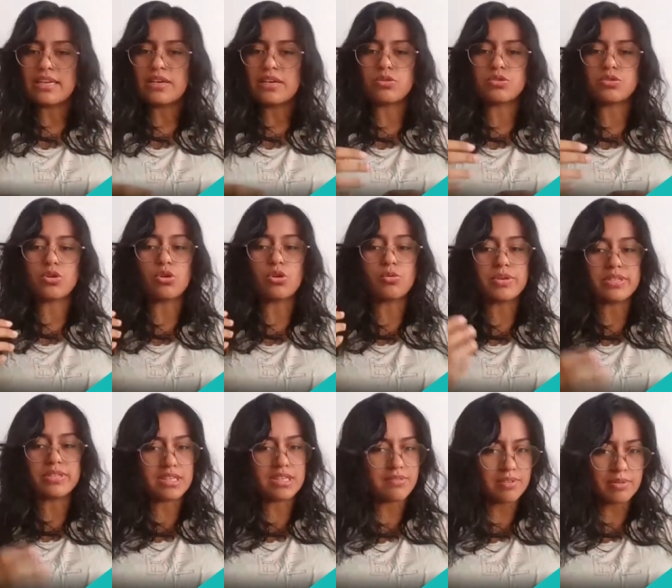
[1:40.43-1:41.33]
He was
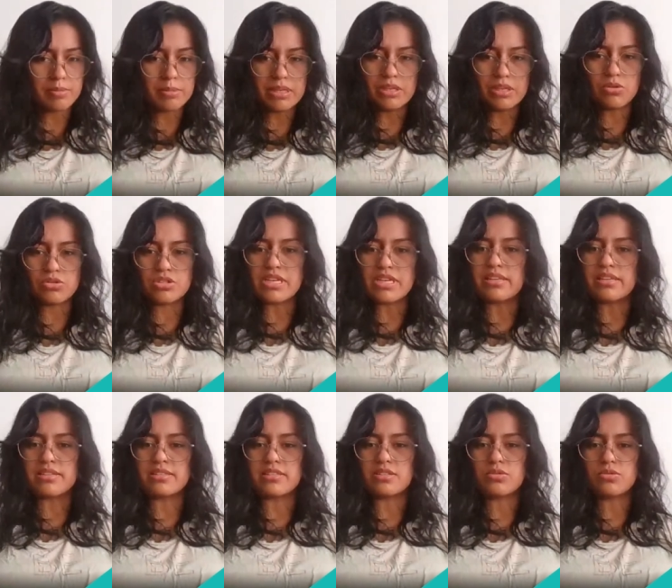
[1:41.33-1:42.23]
always giving me new
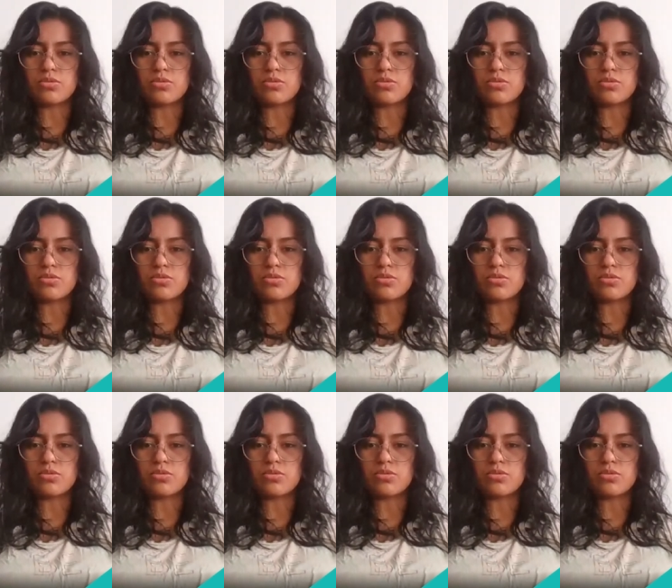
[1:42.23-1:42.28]
challenges